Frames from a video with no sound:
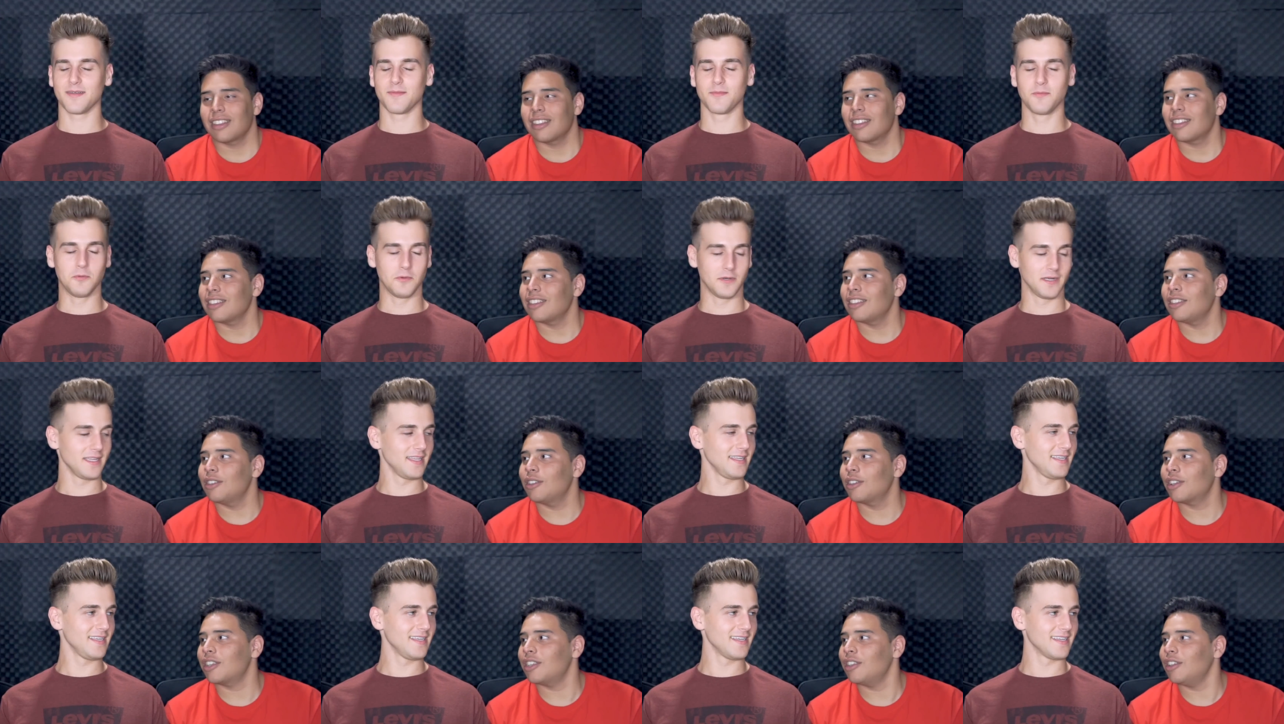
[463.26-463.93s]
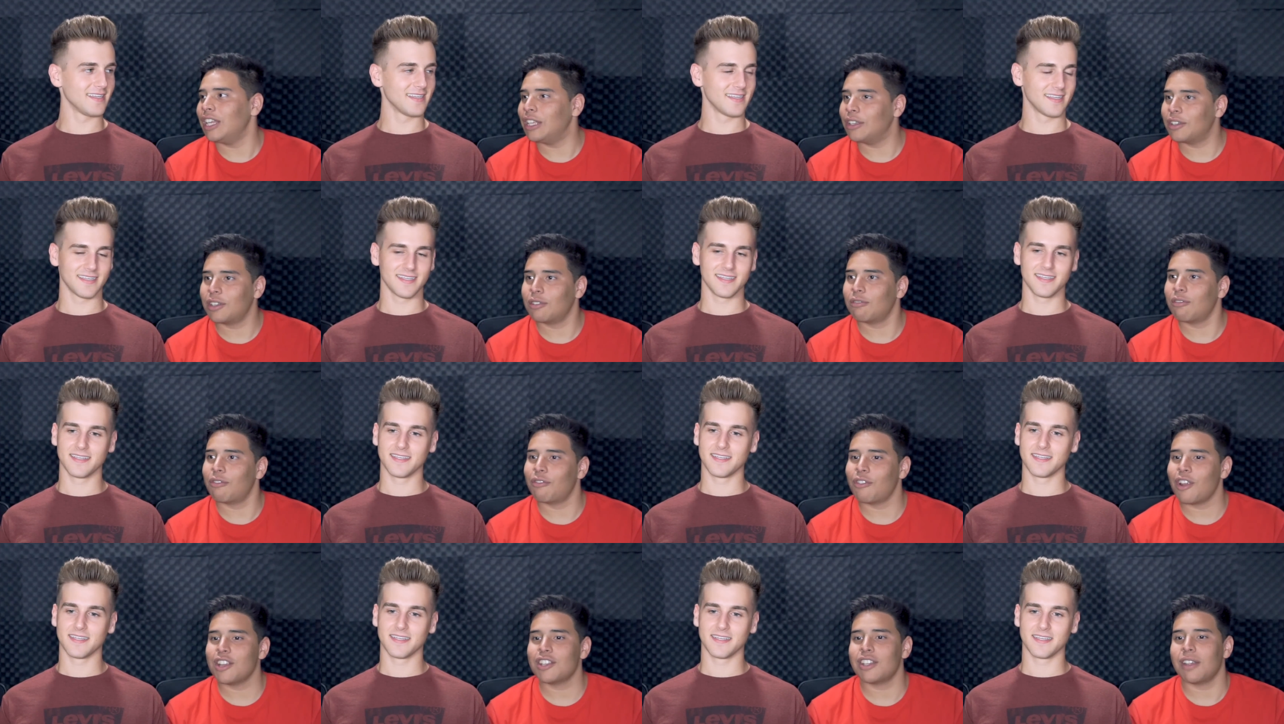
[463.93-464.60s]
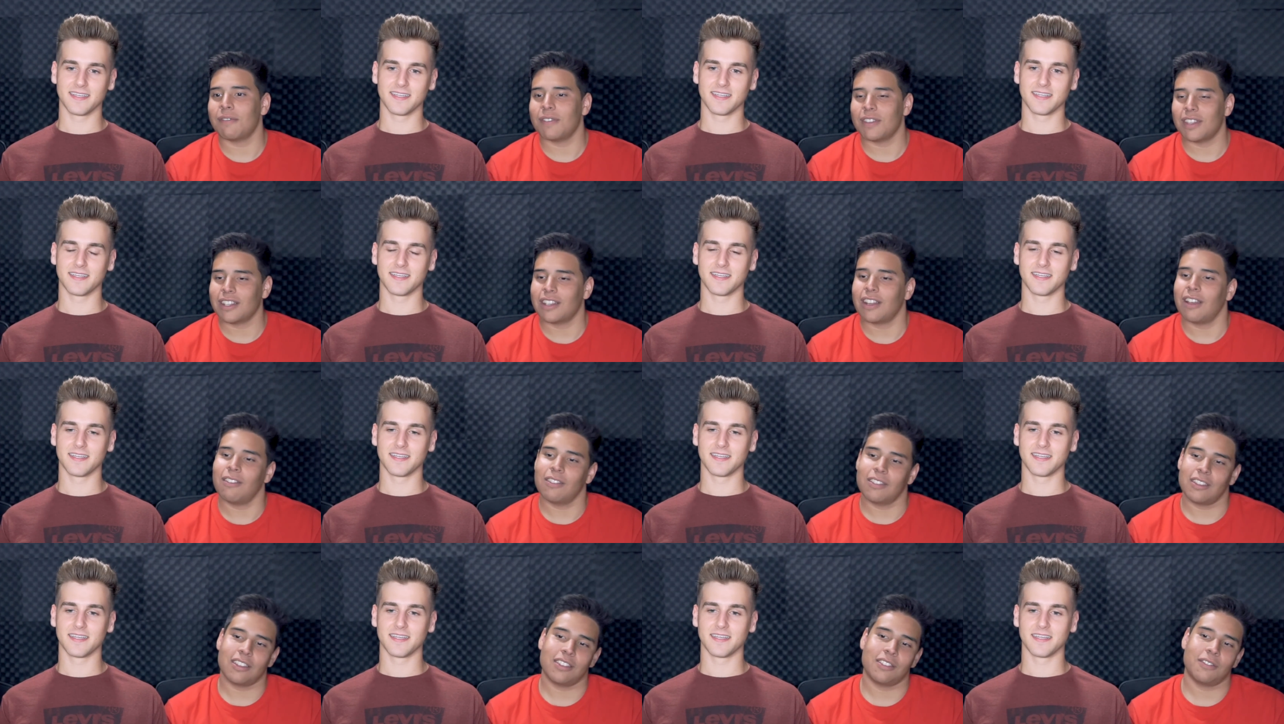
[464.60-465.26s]
Speaker 1: Really? Yeah, you can refresh everything now and
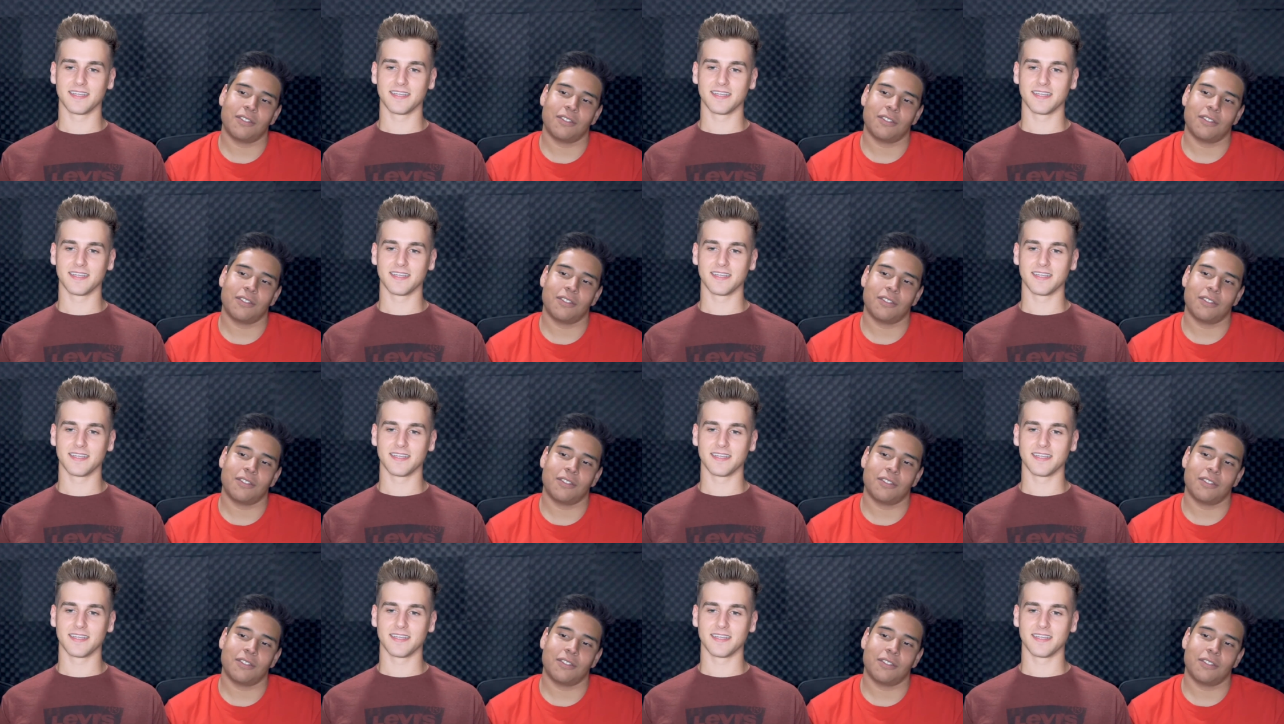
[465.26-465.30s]
then.